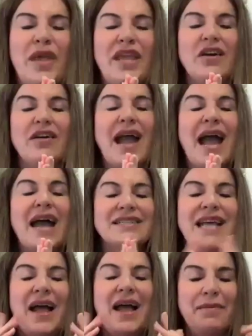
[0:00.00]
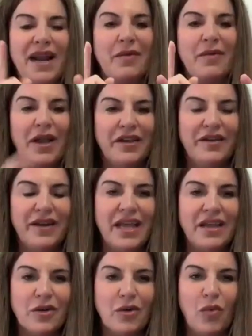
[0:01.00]
we are out of time, but I want you to
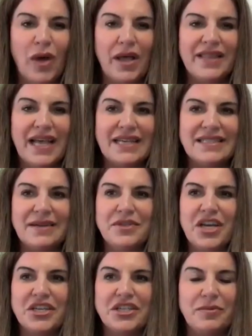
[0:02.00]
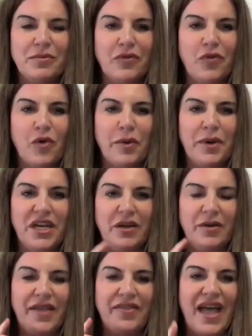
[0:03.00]
handle yeah. one last objection before we
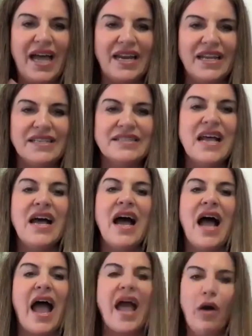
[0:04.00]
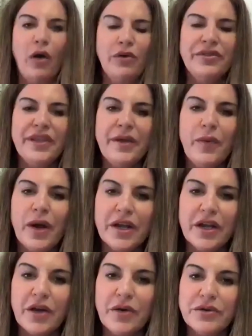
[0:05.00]
do. And that is I only want
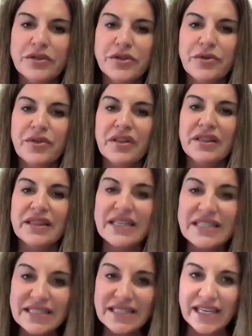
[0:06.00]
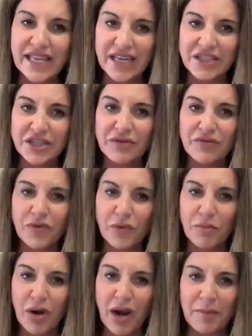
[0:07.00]
to go to the listing agent for
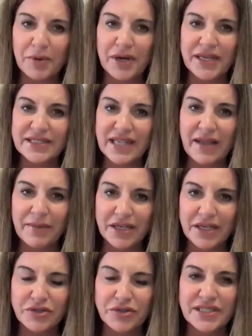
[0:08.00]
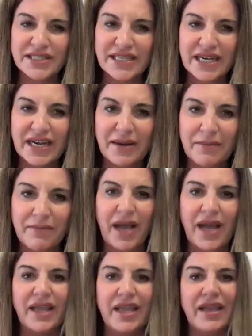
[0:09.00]
properties I'm interested in
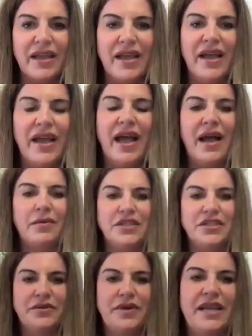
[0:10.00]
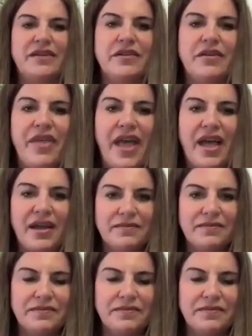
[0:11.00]
buying. How would you handle that?